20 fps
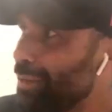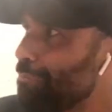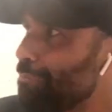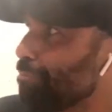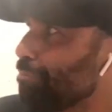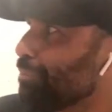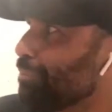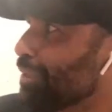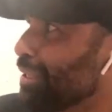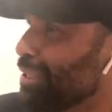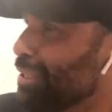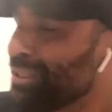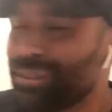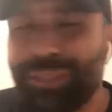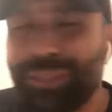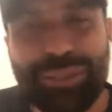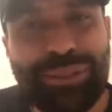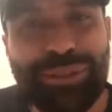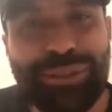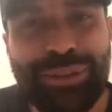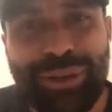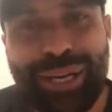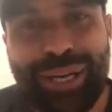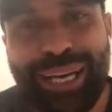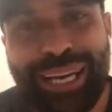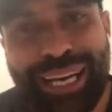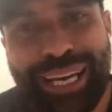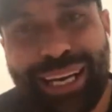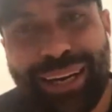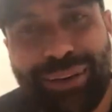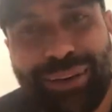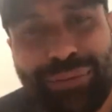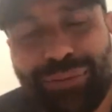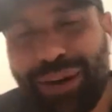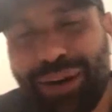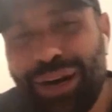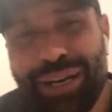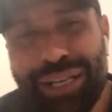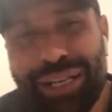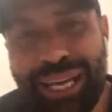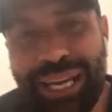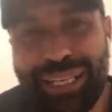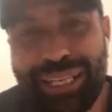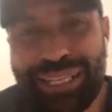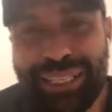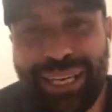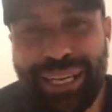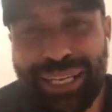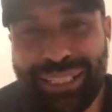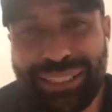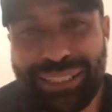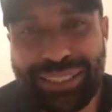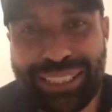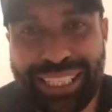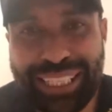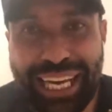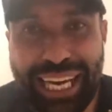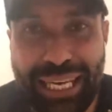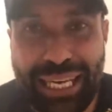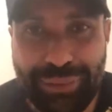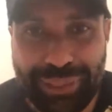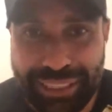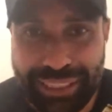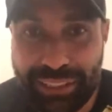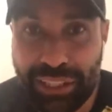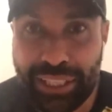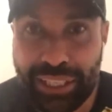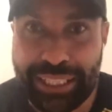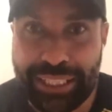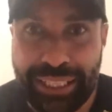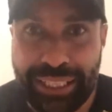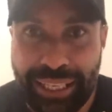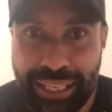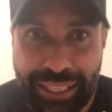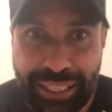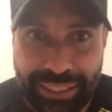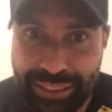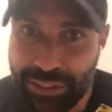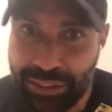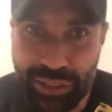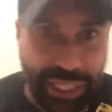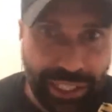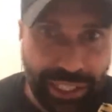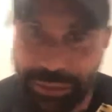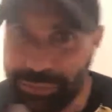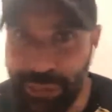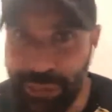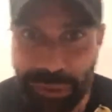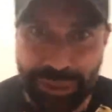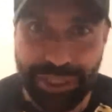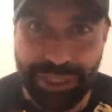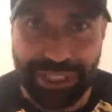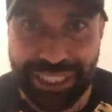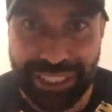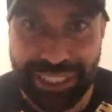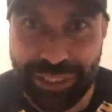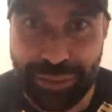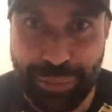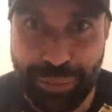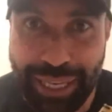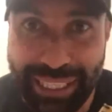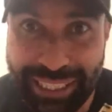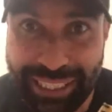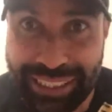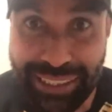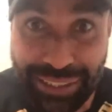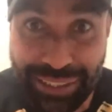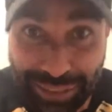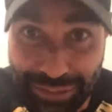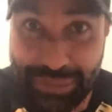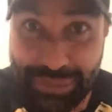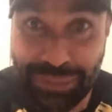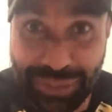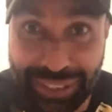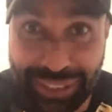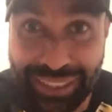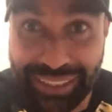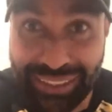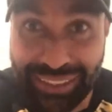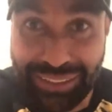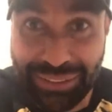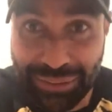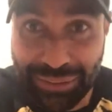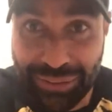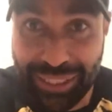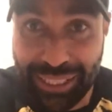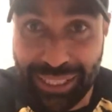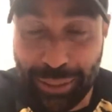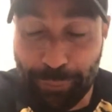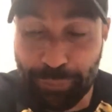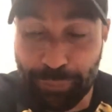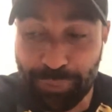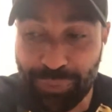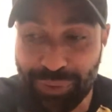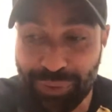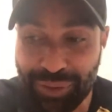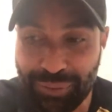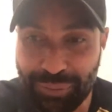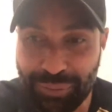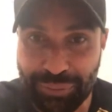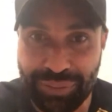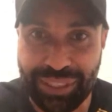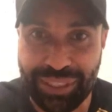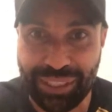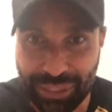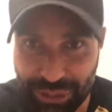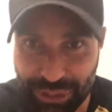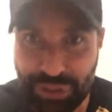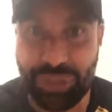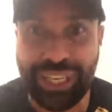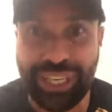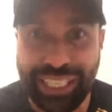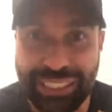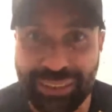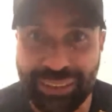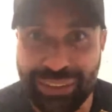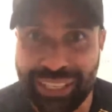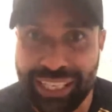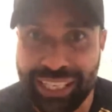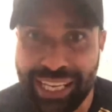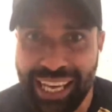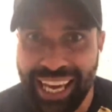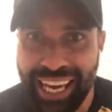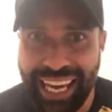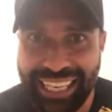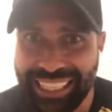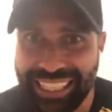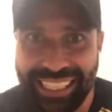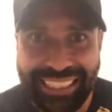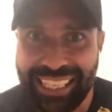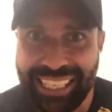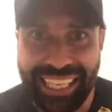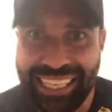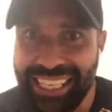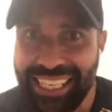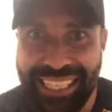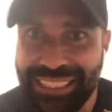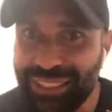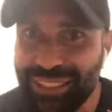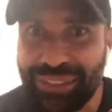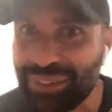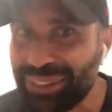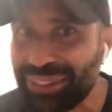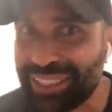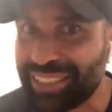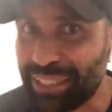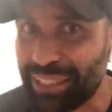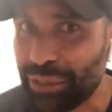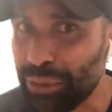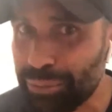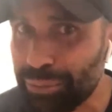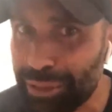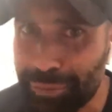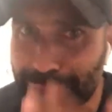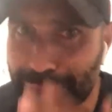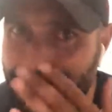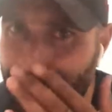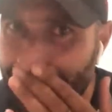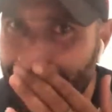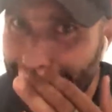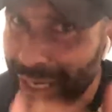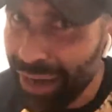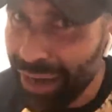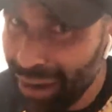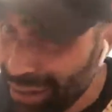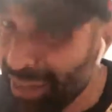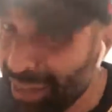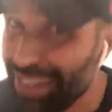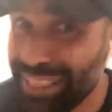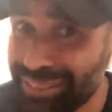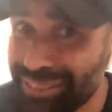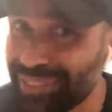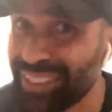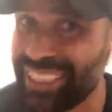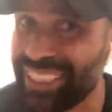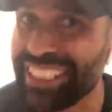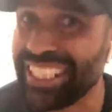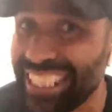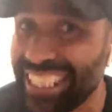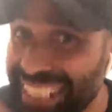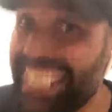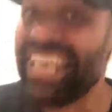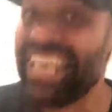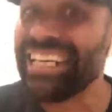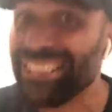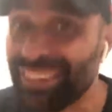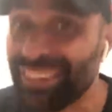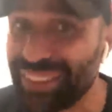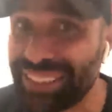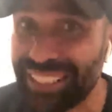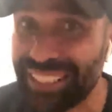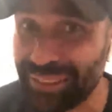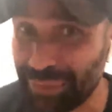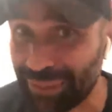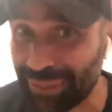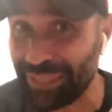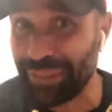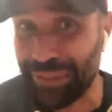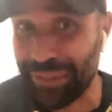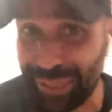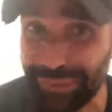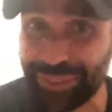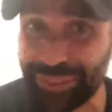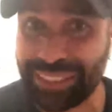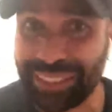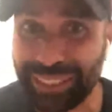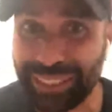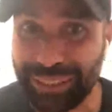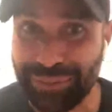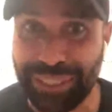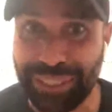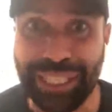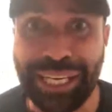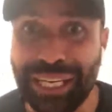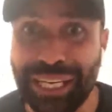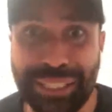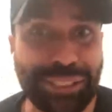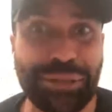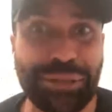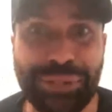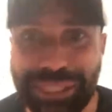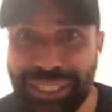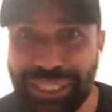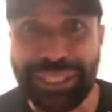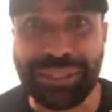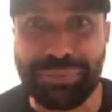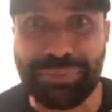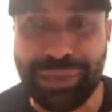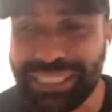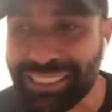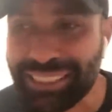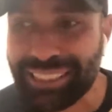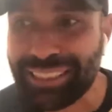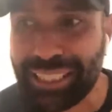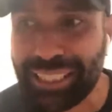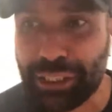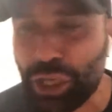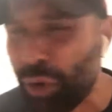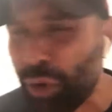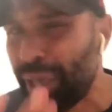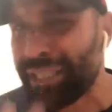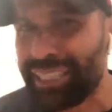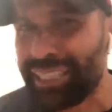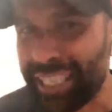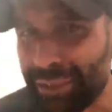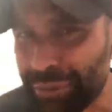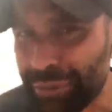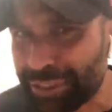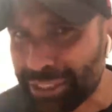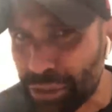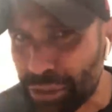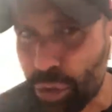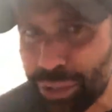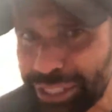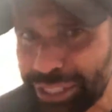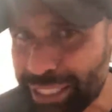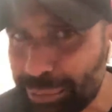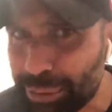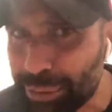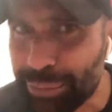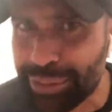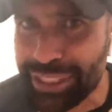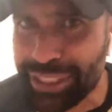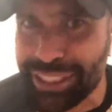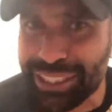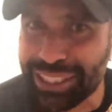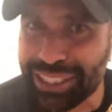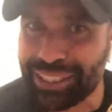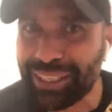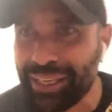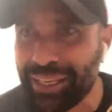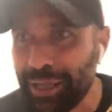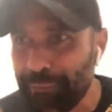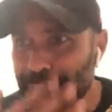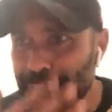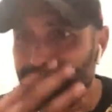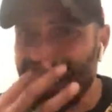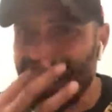So I get to the game, and he's telling me all this shit in Spanish to the Australian guy, and he's trying to tell me, but I don't even think he had an idea what the guy was telling me. So we just basically said, go out there and just try to keep your position.